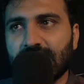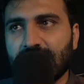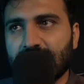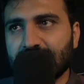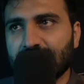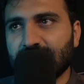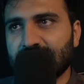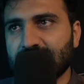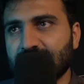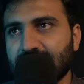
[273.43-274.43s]
other
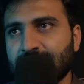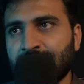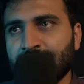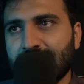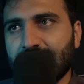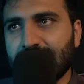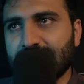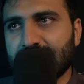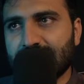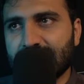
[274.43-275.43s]
fashion,
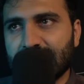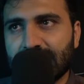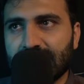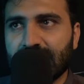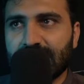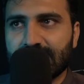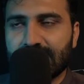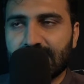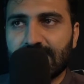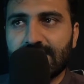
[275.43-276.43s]
and this is a
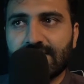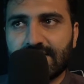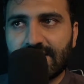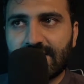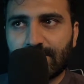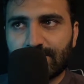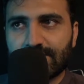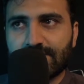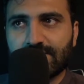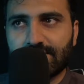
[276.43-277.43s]
little grayed out.
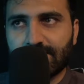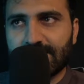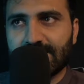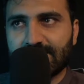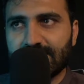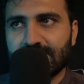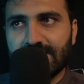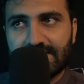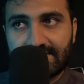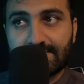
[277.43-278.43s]
What
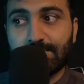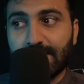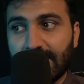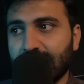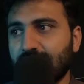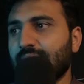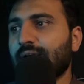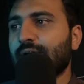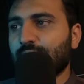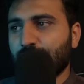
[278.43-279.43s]
it's mean?
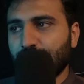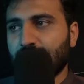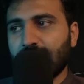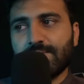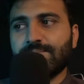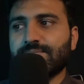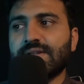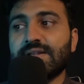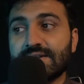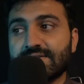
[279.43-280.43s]
Okay,
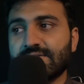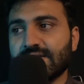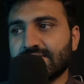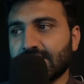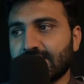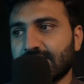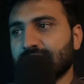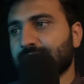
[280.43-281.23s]
let's dissect it.